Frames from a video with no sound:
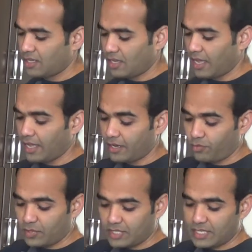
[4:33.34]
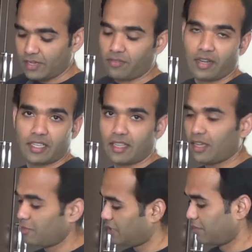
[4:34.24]
And once they are fried, they
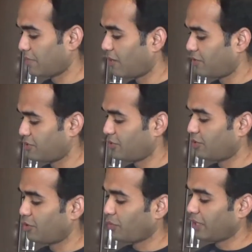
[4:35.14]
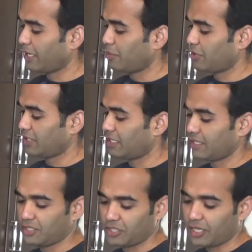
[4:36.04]
all become round, so don't worry about the
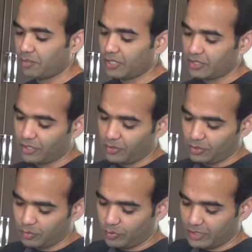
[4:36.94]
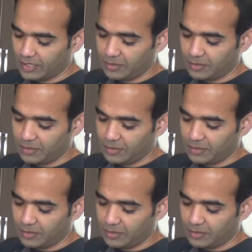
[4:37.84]
shape that you are going to put in.